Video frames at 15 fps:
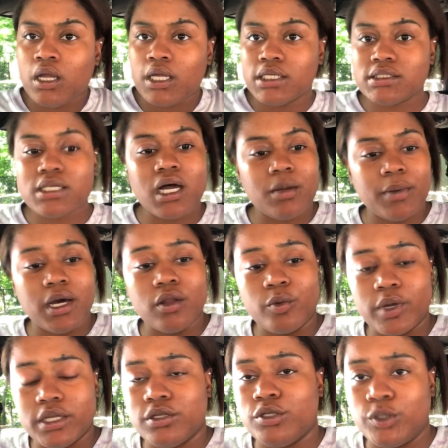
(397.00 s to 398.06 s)
it's hot, by the
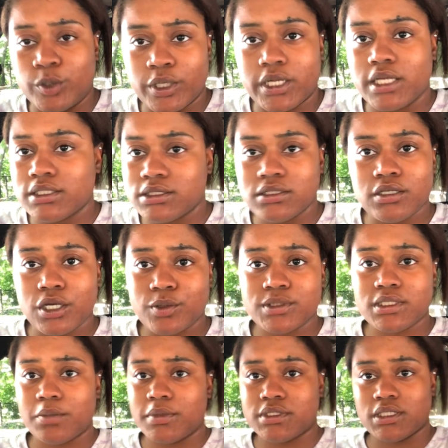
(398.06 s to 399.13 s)
way, in New York. It's, you know,
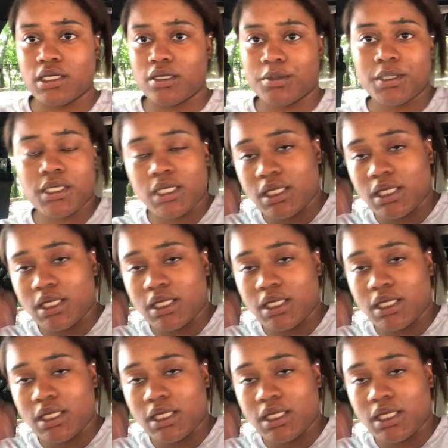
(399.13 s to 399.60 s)
summertime.